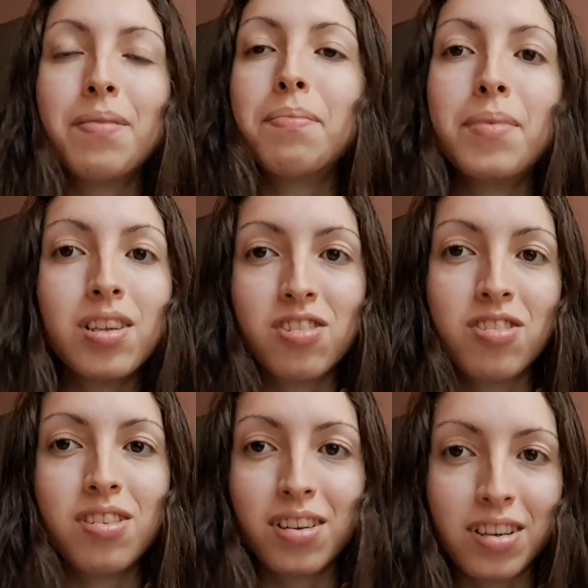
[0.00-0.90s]

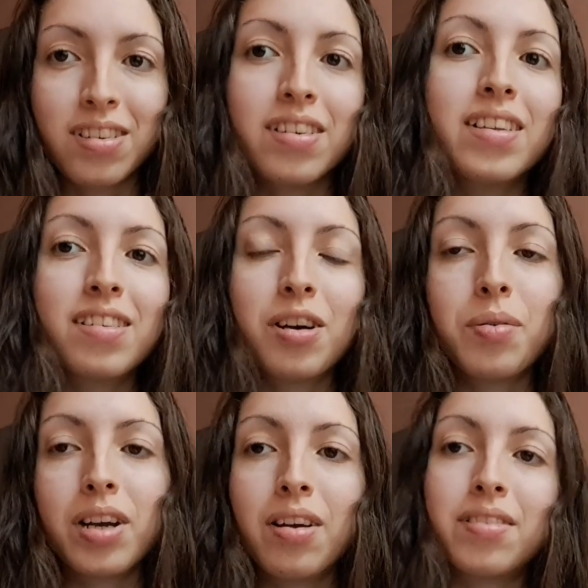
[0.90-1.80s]
much darker is
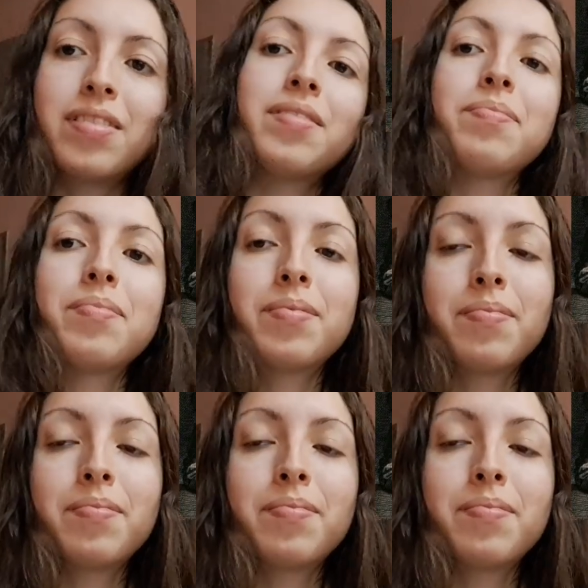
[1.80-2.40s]
going on.